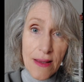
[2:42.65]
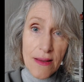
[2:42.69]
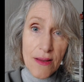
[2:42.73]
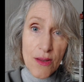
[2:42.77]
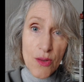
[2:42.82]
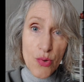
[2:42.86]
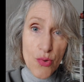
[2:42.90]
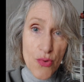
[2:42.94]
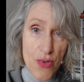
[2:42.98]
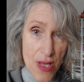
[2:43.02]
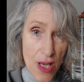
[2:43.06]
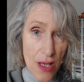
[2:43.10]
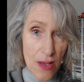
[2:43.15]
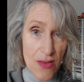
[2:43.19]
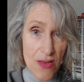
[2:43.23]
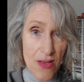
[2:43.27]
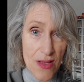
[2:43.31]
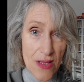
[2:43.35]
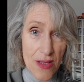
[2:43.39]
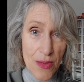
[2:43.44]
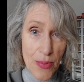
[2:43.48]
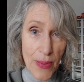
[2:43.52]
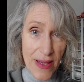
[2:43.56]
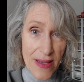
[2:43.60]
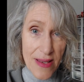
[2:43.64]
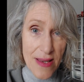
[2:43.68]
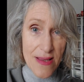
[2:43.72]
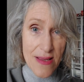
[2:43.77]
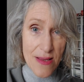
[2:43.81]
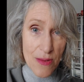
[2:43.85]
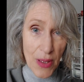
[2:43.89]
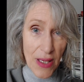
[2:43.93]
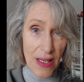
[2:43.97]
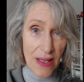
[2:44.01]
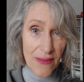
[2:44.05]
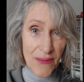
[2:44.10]

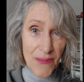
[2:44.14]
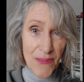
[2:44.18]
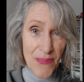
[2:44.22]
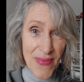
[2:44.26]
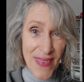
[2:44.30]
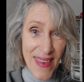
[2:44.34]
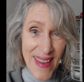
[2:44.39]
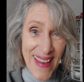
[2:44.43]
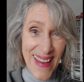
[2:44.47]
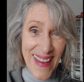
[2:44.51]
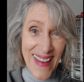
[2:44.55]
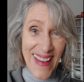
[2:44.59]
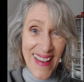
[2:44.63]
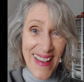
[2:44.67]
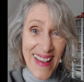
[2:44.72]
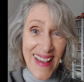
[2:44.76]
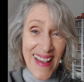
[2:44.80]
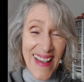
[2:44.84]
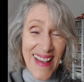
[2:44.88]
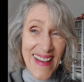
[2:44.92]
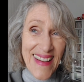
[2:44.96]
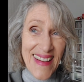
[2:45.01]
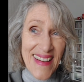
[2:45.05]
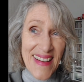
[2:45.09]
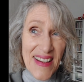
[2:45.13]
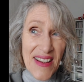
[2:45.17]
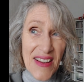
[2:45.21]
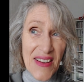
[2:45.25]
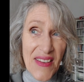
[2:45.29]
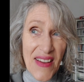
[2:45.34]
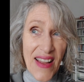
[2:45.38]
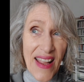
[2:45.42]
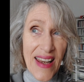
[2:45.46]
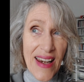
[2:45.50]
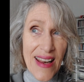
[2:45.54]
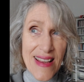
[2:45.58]
2023.
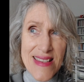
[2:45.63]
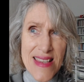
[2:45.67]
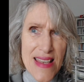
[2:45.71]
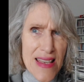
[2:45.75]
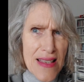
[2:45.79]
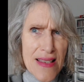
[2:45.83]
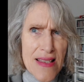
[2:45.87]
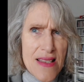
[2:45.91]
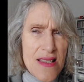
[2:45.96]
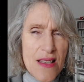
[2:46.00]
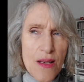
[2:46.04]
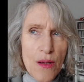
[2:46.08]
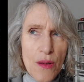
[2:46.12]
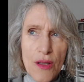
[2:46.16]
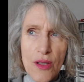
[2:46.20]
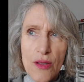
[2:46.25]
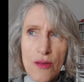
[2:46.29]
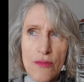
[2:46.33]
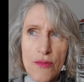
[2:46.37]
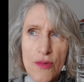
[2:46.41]
And I think it's a